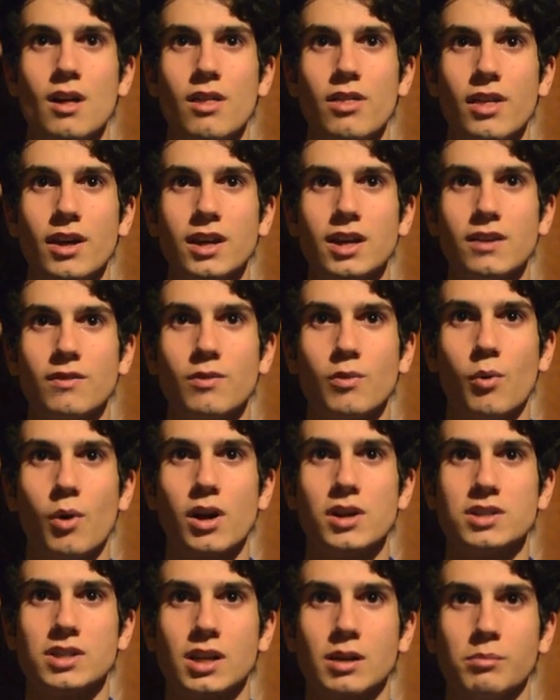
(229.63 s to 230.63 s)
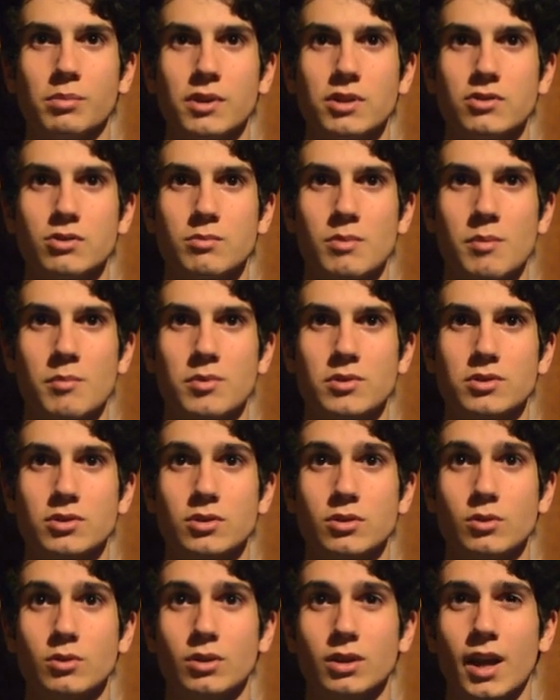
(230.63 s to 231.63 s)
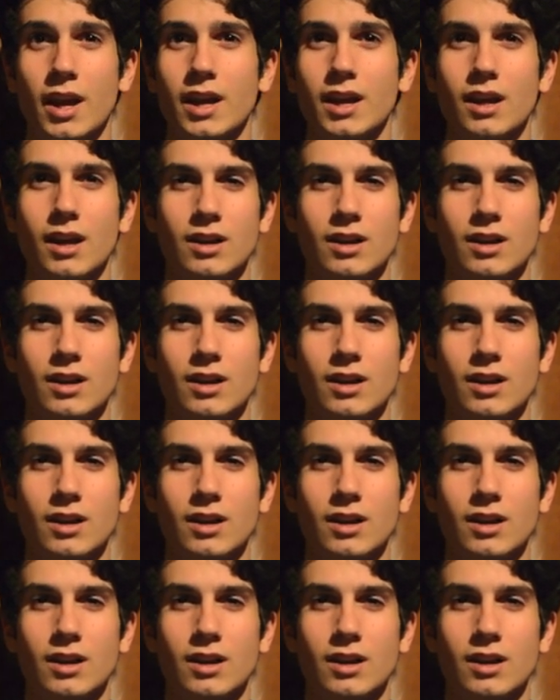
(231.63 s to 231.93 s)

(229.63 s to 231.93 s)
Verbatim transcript: Thank you for watching and please remember to like